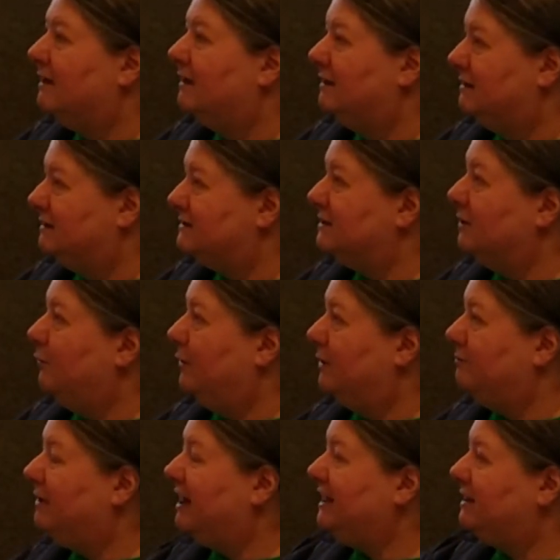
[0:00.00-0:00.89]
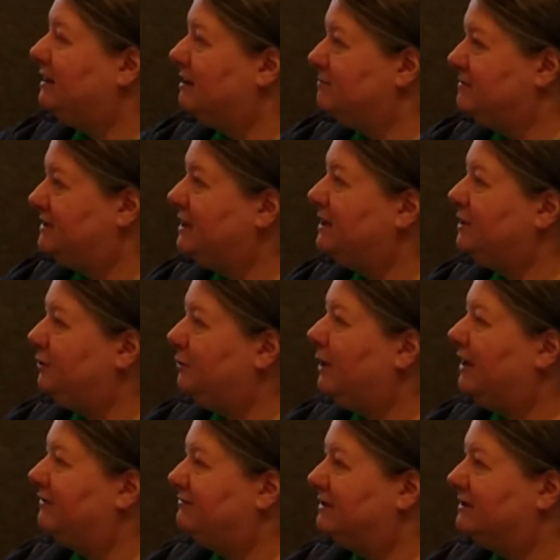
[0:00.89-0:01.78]
So when money comes in, you
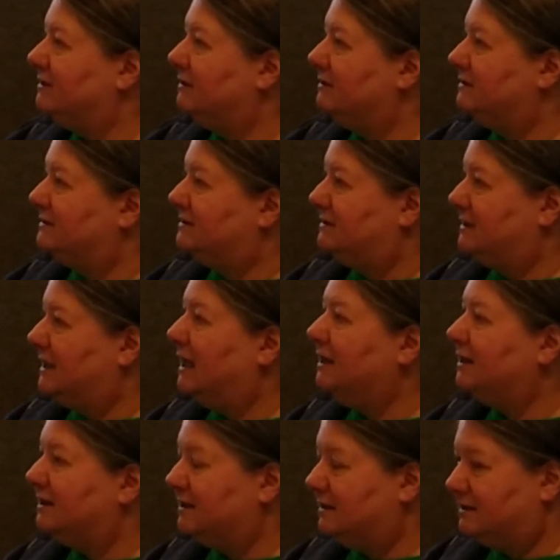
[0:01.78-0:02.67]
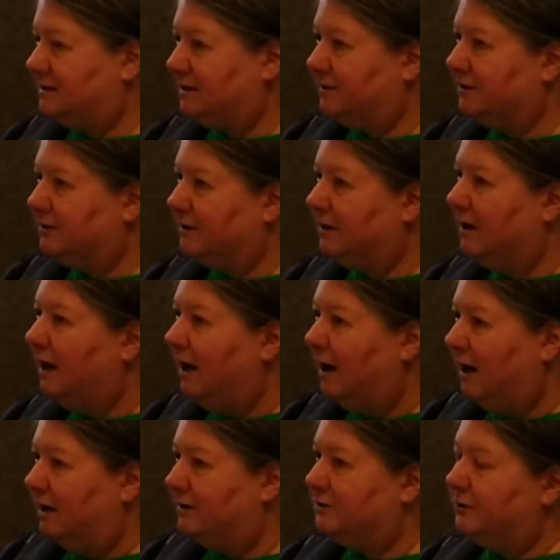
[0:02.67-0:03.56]
have to tell it it's either
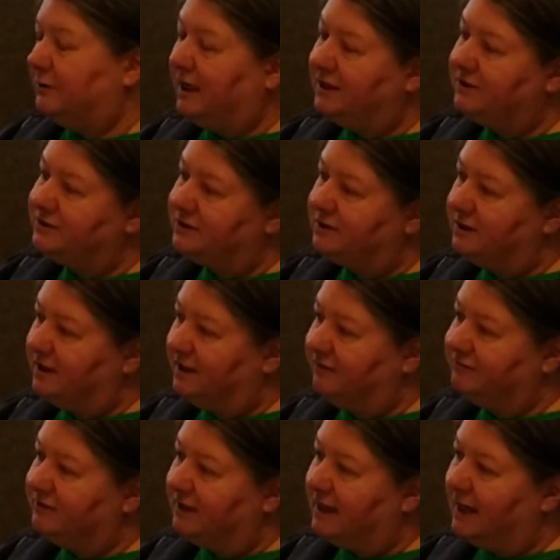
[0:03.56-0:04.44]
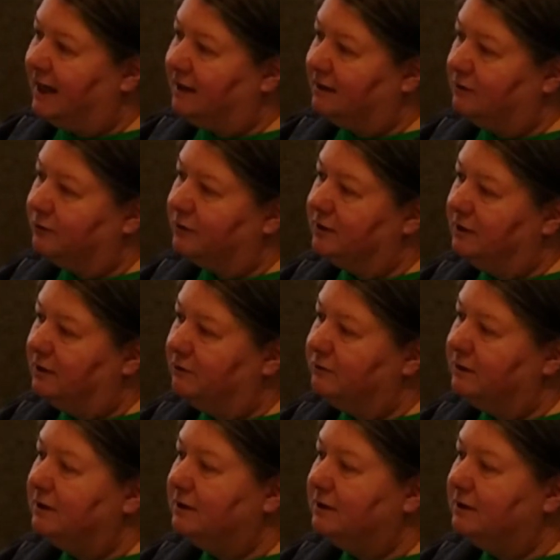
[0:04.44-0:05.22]
a donation, a gift in kind, or a loan.